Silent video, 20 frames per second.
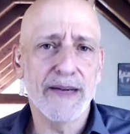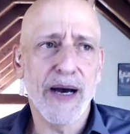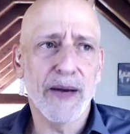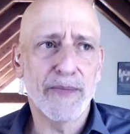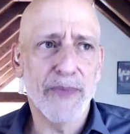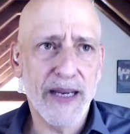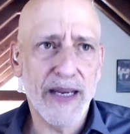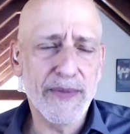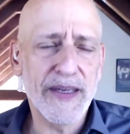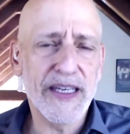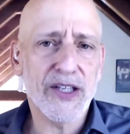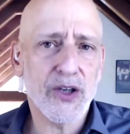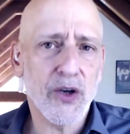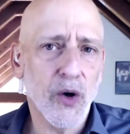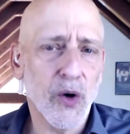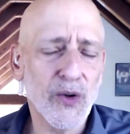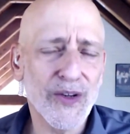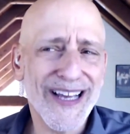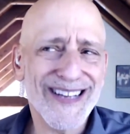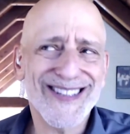about "Baby, It's
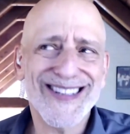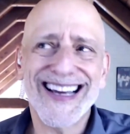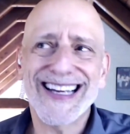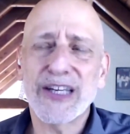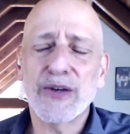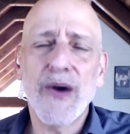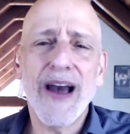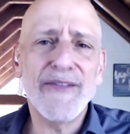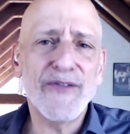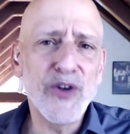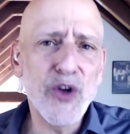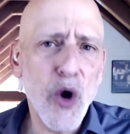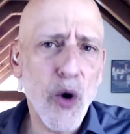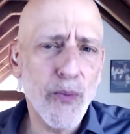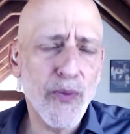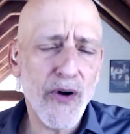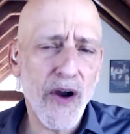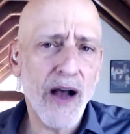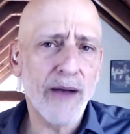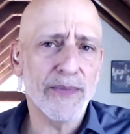Cold Outside," you have
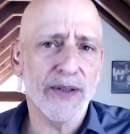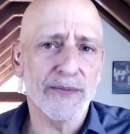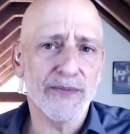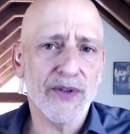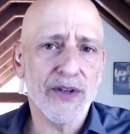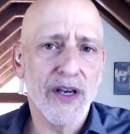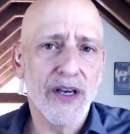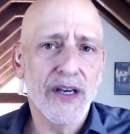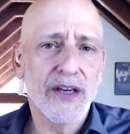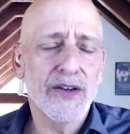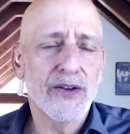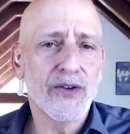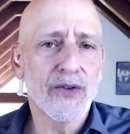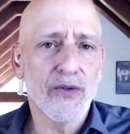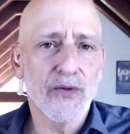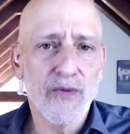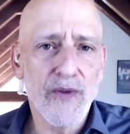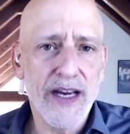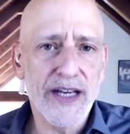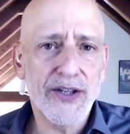no problems.
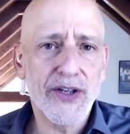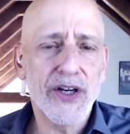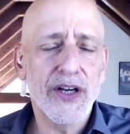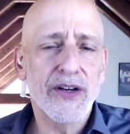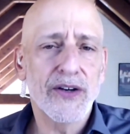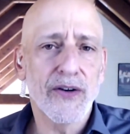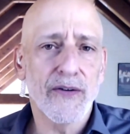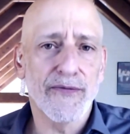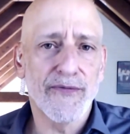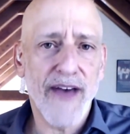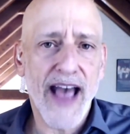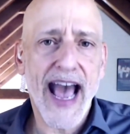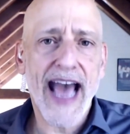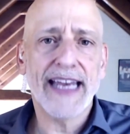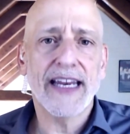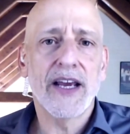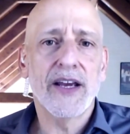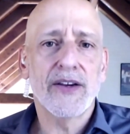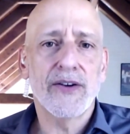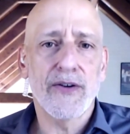You're rich, you're
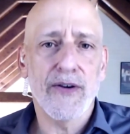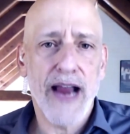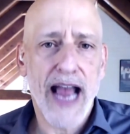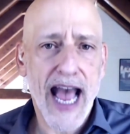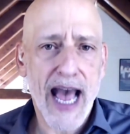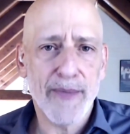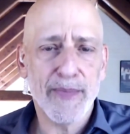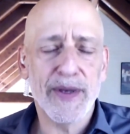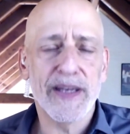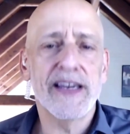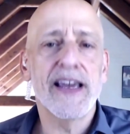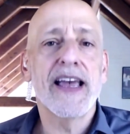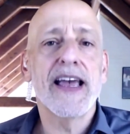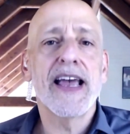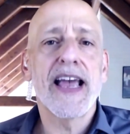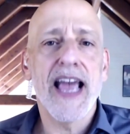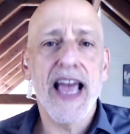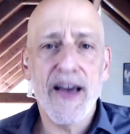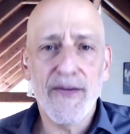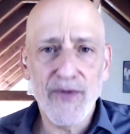fat, you're happy.
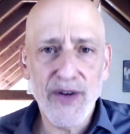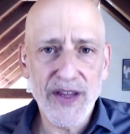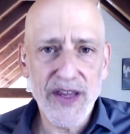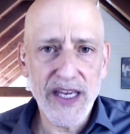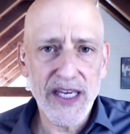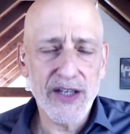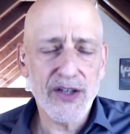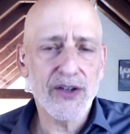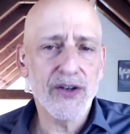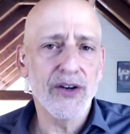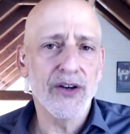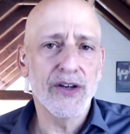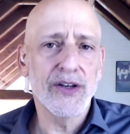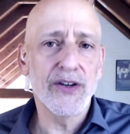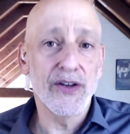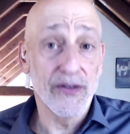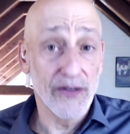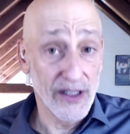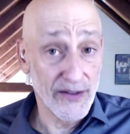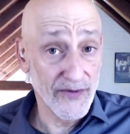Everything is
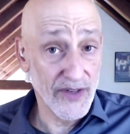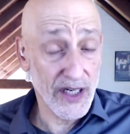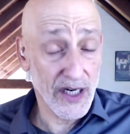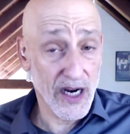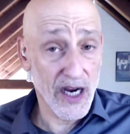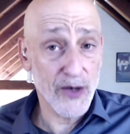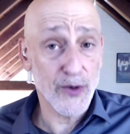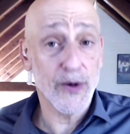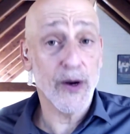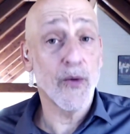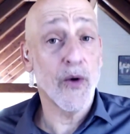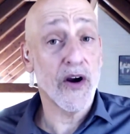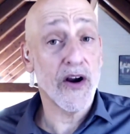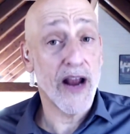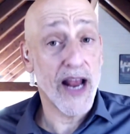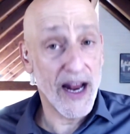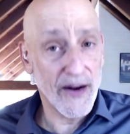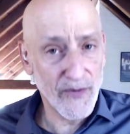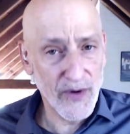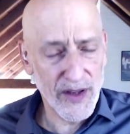good. You live in a country
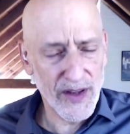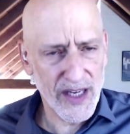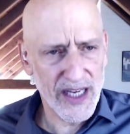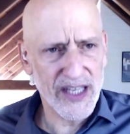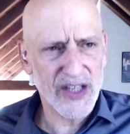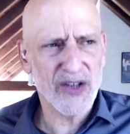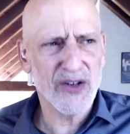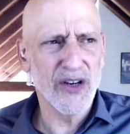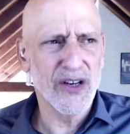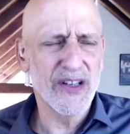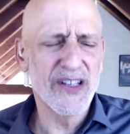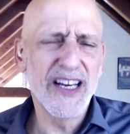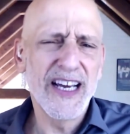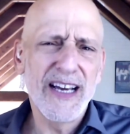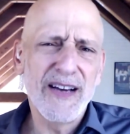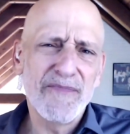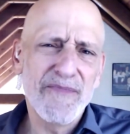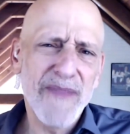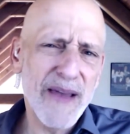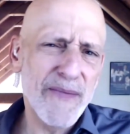where everything is good.
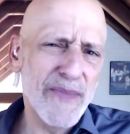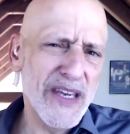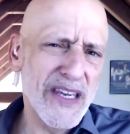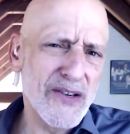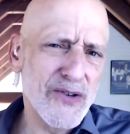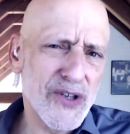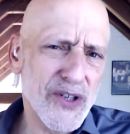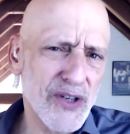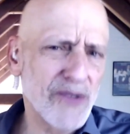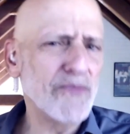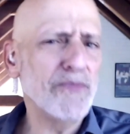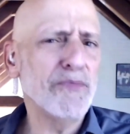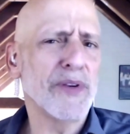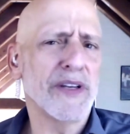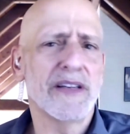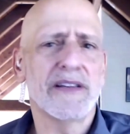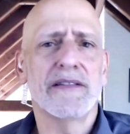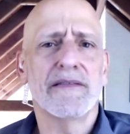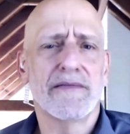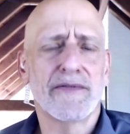Maybe you shouldn't
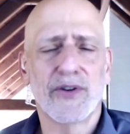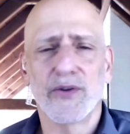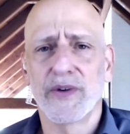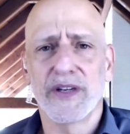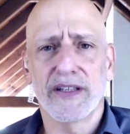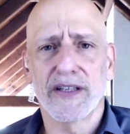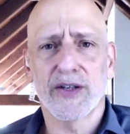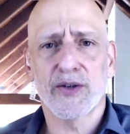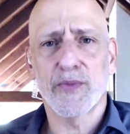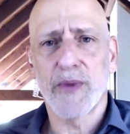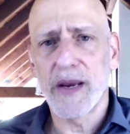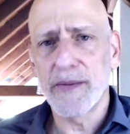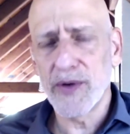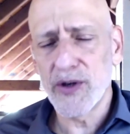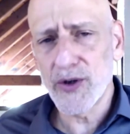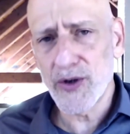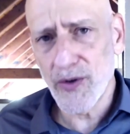be doing this. Maybe